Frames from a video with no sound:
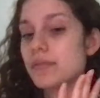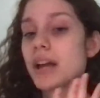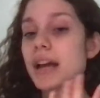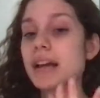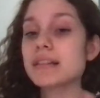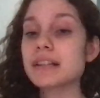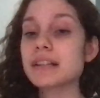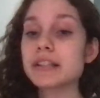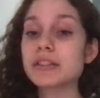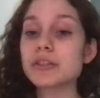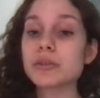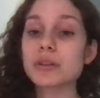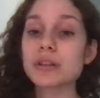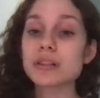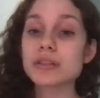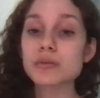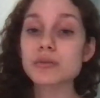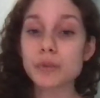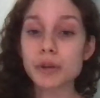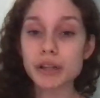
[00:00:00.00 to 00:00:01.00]
SA node
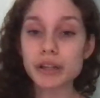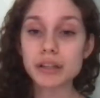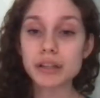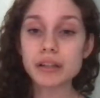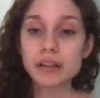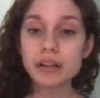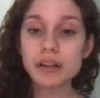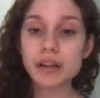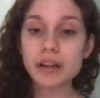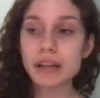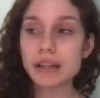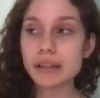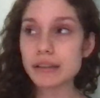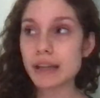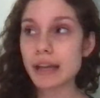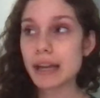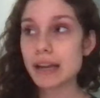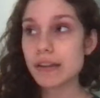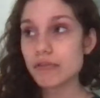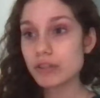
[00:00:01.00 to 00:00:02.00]
isn't working and the
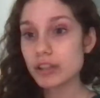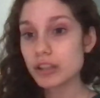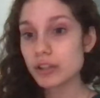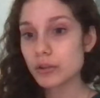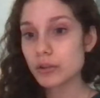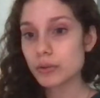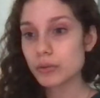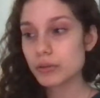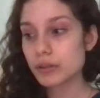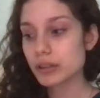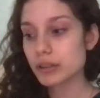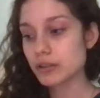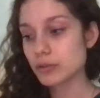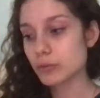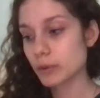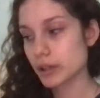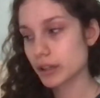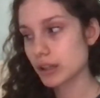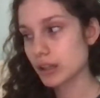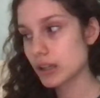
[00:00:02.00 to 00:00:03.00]
AV node isn't
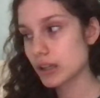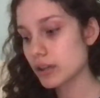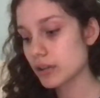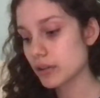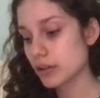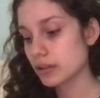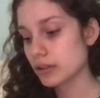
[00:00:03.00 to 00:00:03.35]
working either,